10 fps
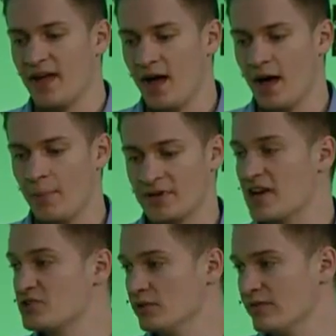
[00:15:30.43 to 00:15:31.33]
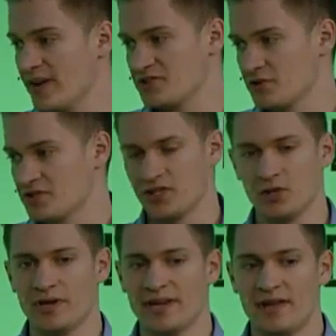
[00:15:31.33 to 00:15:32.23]
uh, potential investors,
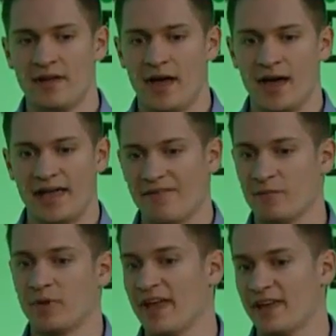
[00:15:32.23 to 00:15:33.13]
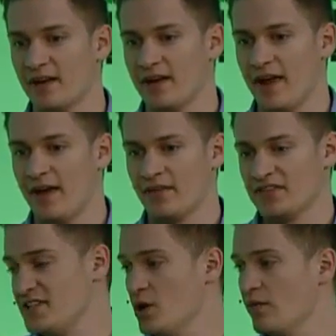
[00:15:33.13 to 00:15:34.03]
including uh, Kevin Plank, uh, uh, the
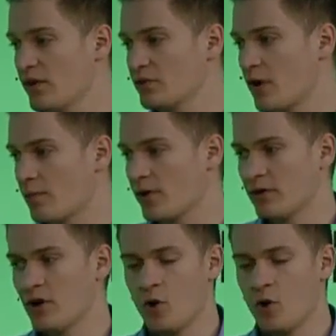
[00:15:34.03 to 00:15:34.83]
CEO of Under Armour.